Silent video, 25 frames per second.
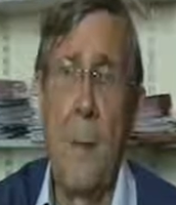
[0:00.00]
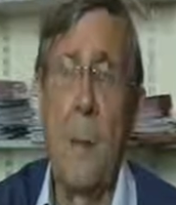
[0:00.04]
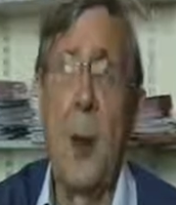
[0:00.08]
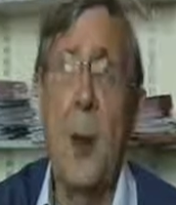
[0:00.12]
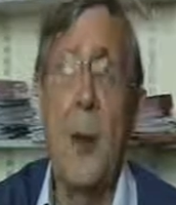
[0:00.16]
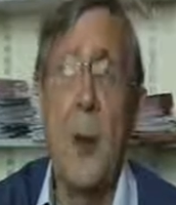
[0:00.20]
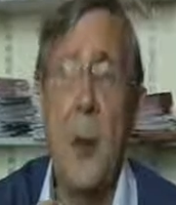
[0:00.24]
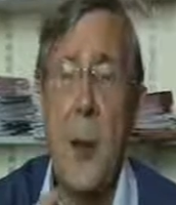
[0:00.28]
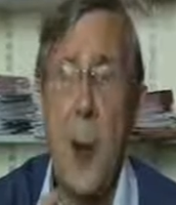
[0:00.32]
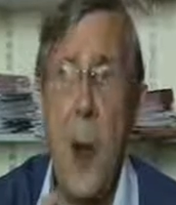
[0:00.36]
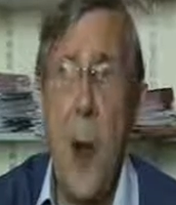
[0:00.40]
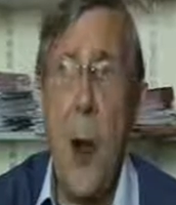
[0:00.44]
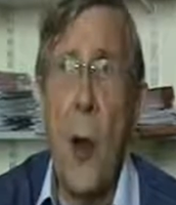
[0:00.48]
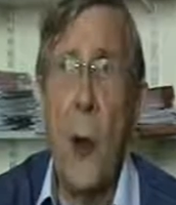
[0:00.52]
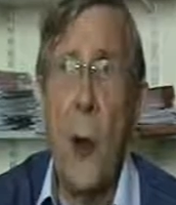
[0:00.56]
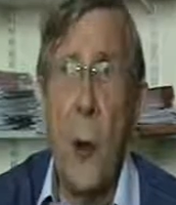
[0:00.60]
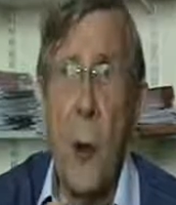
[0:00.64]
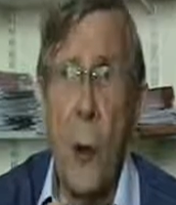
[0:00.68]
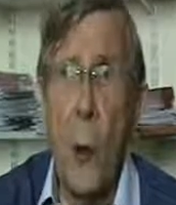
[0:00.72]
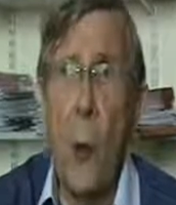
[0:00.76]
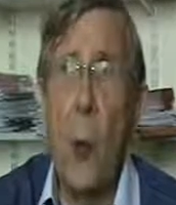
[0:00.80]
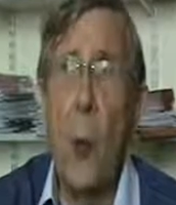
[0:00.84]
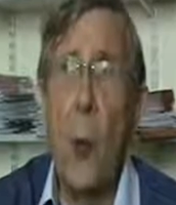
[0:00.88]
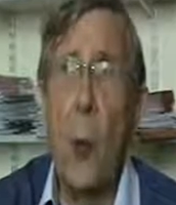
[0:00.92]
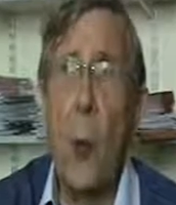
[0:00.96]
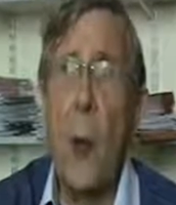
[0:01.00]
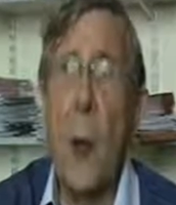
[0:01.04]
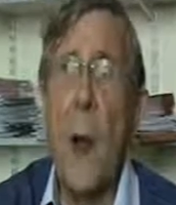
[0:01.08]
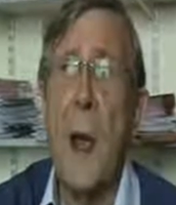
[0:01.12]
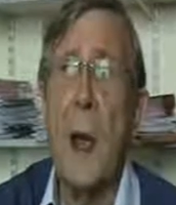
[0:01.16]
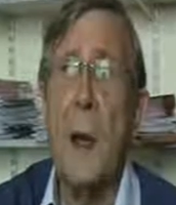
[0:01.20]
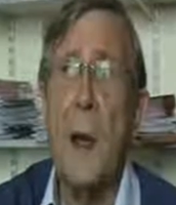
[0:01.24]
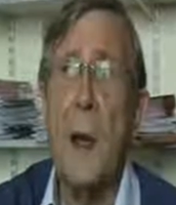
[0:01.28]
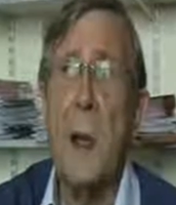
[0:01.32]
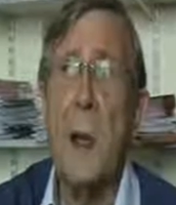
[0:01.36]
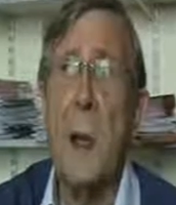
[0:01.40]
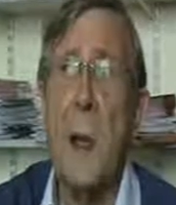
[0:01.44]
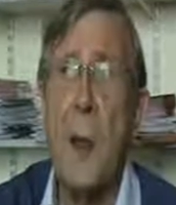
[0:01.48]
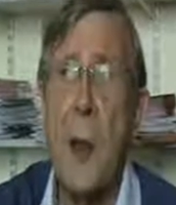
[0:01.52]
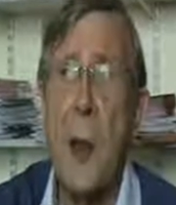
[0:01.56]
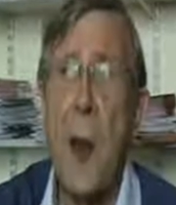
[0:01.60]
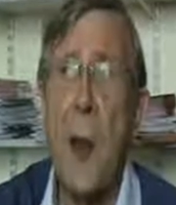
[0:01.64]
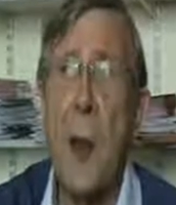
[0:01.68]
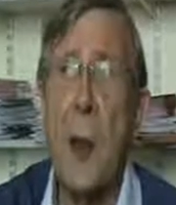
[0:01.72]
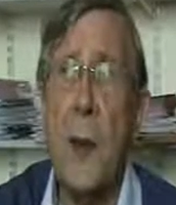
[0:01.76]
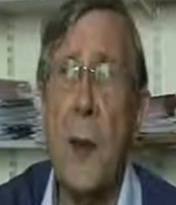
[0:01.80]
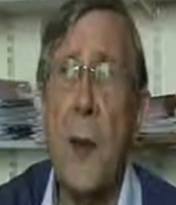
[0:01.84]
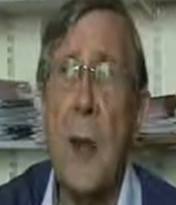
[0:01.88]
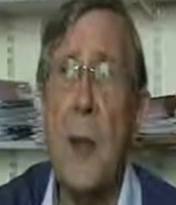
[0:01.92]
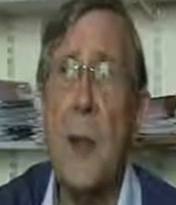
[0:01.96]
but not always and
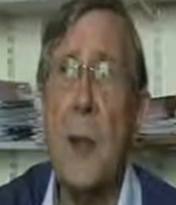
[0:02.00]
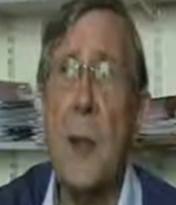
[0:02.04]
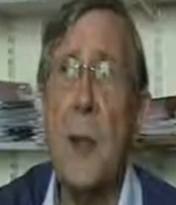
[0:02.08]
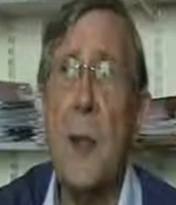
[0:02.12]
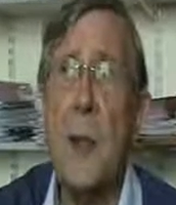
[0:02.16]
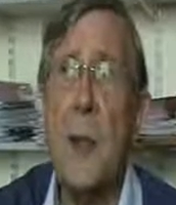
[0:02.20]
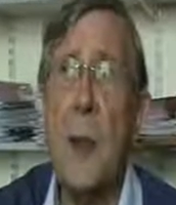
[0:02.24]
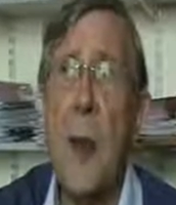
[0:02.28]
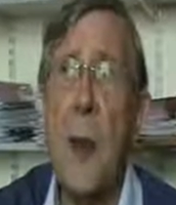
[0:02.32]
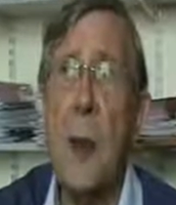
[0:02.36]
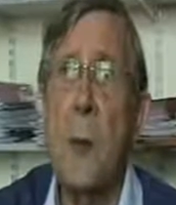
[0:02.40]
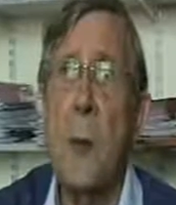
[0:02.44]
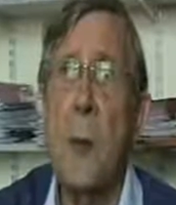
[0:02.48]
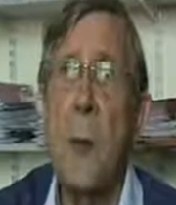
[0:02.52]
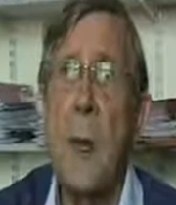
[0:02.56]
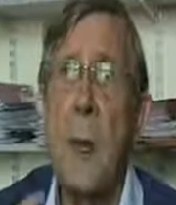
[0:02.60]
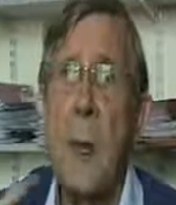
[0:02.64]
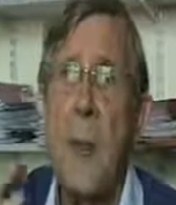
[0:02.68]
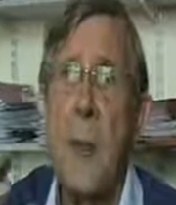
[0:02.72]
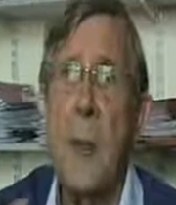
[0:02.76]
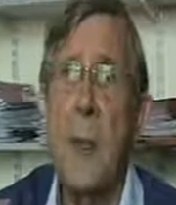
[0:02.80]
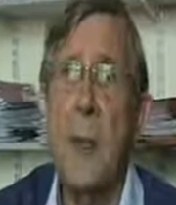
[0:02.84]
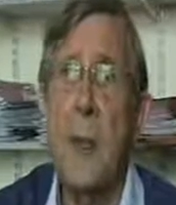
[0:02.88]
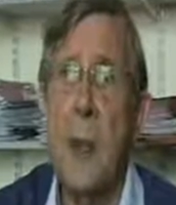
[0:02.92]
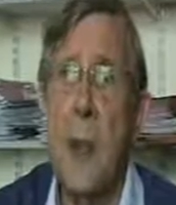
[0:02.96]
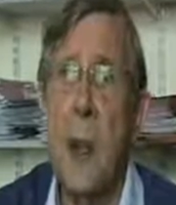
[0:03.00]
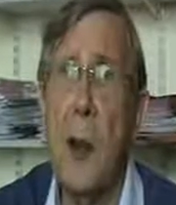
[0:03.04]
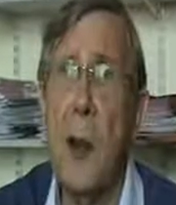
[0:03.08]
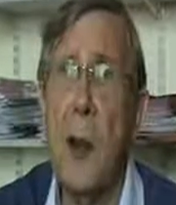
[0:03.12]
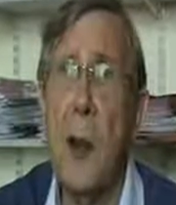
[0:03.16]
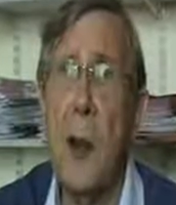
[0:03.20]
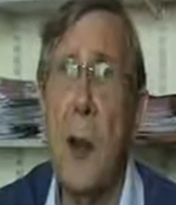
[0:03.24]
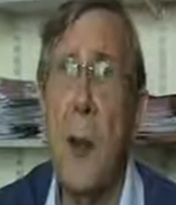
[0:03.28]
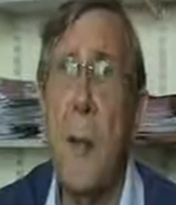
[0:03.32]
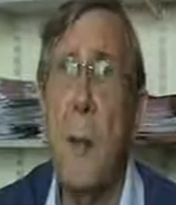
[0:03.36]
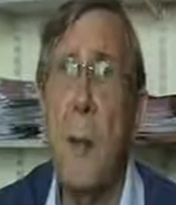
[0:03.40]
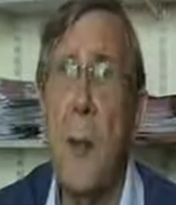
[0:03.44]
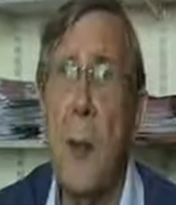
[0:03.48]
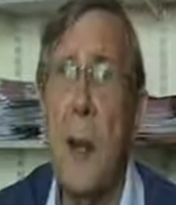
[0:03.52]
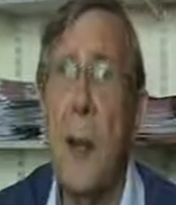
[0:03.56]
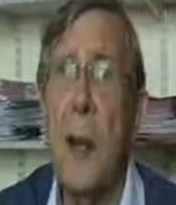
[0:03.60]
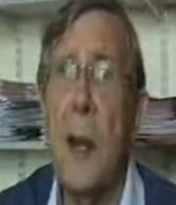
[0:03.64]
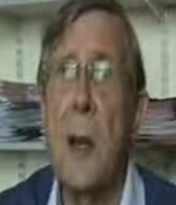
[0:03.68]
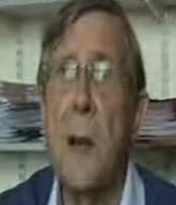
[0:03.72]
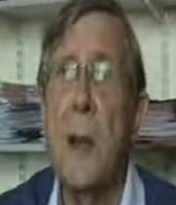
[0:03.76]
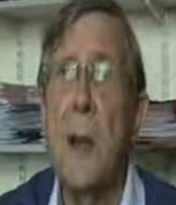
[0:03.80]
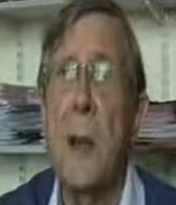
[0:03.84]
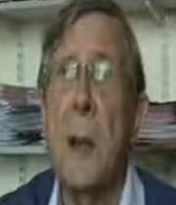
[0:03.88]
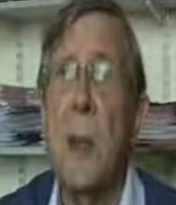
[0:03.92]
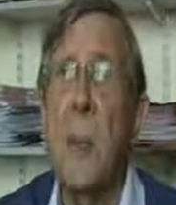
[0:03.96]
not necessarily as a
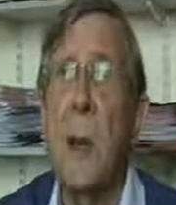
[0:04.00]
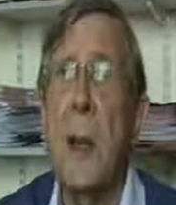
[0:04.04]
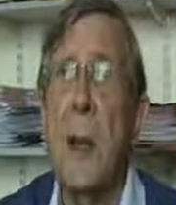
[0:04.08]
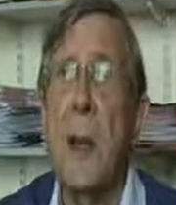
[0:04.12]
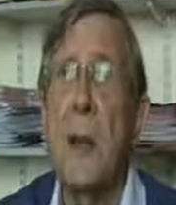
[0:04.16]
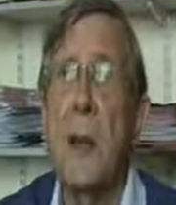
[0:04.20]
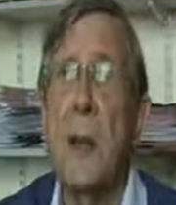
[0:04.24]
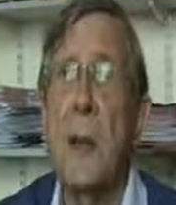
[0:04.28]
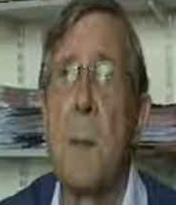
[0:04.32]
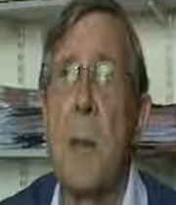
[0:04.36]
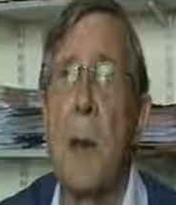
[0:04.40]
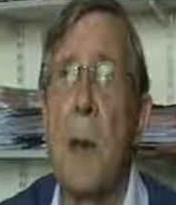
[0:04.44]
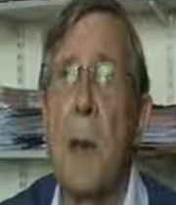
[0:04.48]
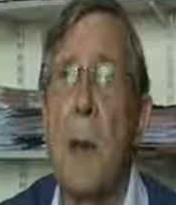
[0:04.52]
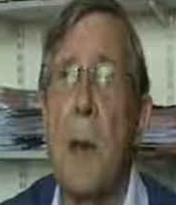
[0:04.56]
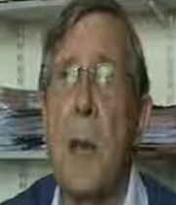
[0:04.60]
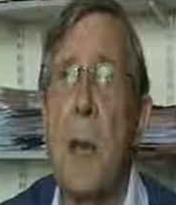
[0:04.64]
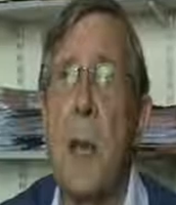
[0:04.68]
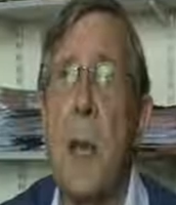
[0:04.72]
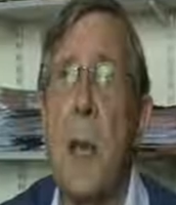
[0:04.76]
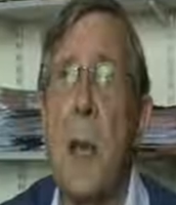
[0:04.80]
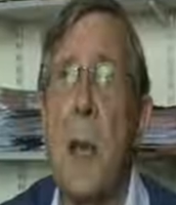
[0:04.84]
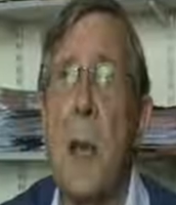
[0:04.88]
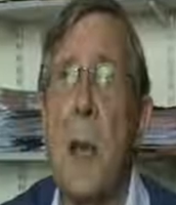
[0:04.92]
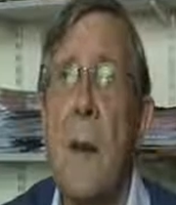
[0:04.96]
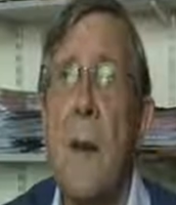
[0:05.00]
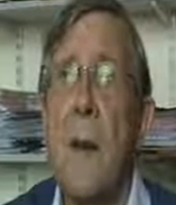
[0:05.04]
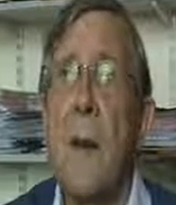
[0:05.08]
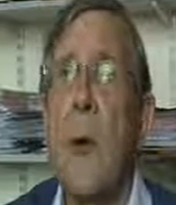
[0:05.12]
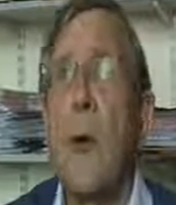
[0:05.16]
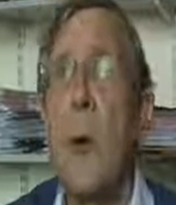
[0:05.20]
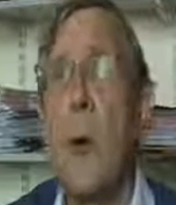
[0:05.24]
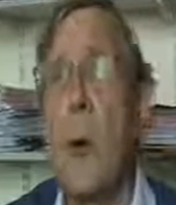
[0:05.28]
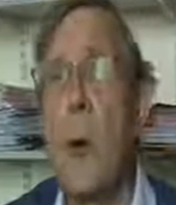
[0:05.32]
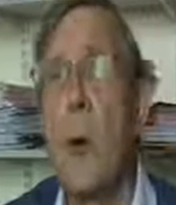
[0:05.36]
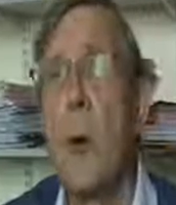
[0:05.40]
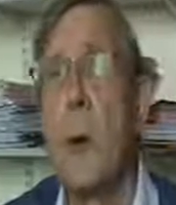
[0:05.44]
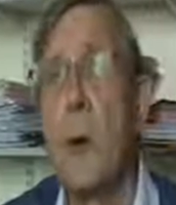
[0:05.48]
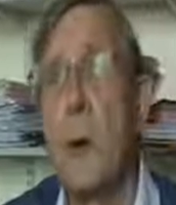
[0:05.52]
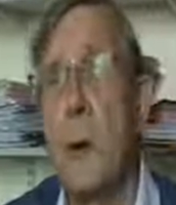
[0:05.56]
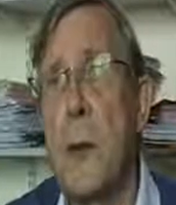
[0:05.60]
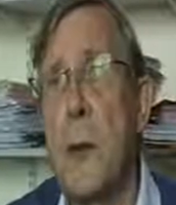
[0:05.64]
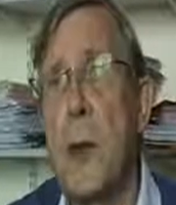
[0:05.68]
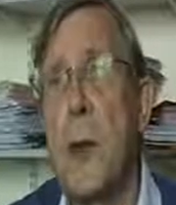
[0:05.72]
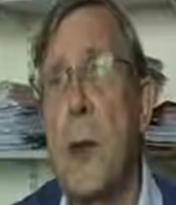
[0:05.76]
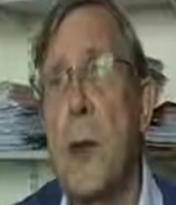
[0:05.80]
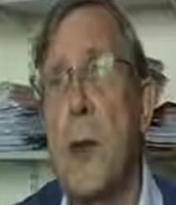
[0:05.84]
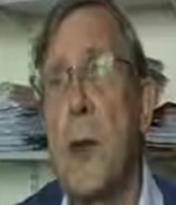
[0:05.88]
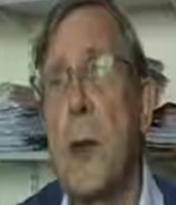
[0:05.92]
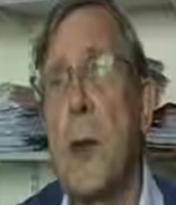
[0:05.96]
complete replacement for more
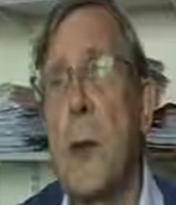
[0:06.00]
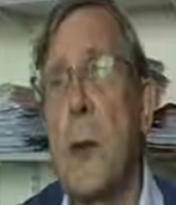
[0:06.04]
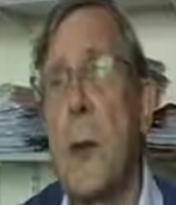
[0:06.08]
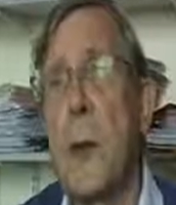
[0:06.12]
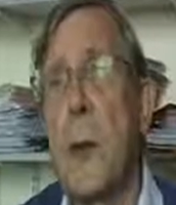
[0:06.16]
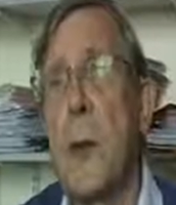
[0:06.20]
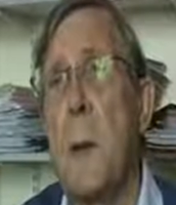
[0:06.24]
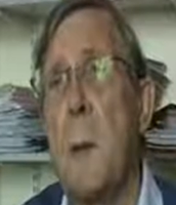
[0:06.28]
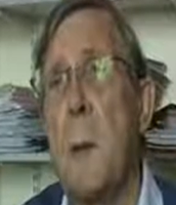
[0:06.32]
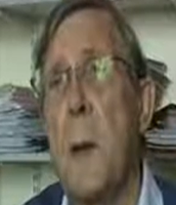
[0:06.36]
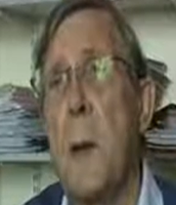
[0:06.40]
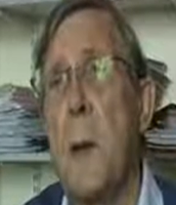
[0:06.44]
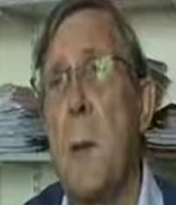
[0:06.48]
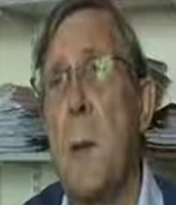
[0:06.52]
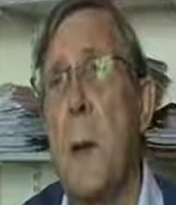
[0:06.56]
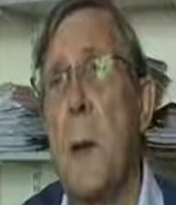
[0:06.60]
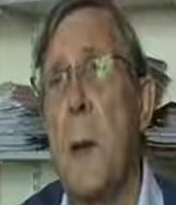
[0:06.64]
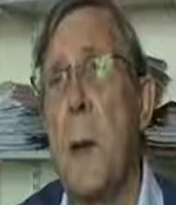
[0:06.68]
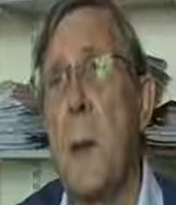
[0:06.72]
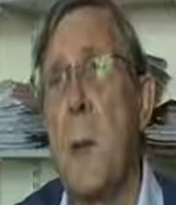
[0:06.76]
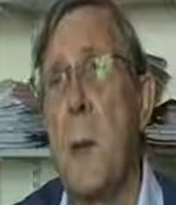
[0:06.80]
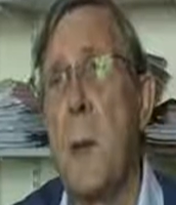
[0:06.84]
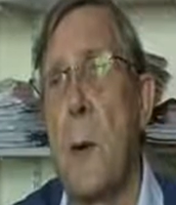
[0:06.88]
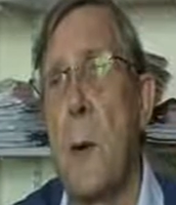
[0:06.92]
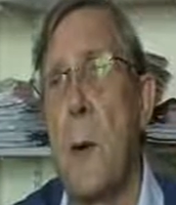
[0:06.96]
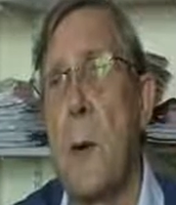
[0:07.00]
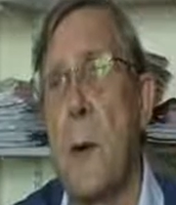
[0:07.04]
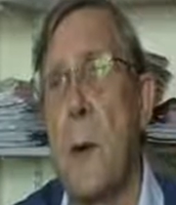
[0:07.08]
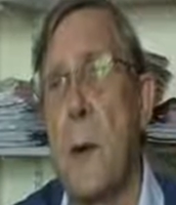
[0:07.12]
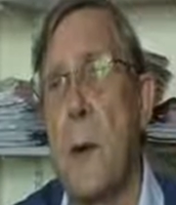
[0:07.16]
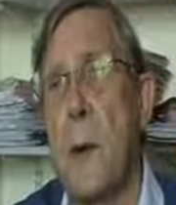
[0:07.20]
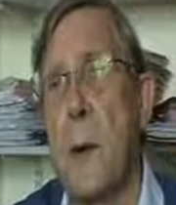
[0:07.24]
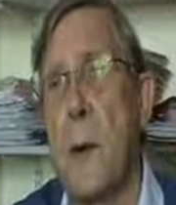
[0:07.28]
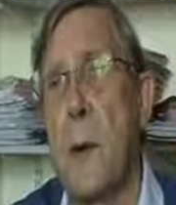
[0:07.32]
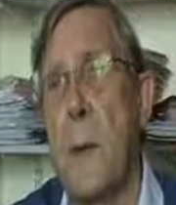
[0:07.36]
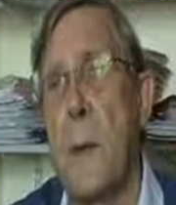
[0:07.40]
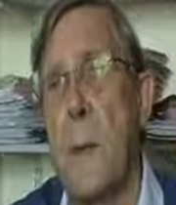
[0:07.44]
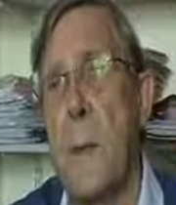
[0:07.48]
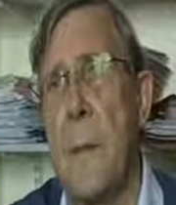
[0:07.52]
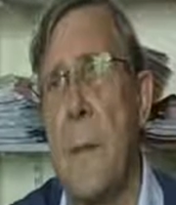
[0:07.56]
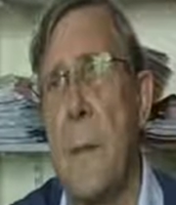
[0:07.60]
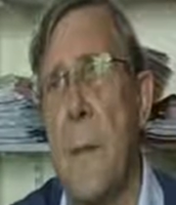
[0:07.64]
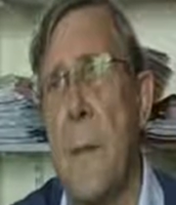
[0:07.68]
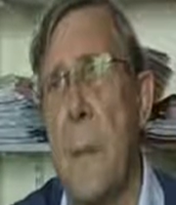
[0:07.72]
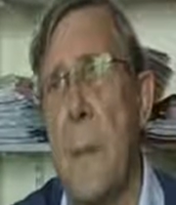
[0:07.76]
traditional PPP approaches.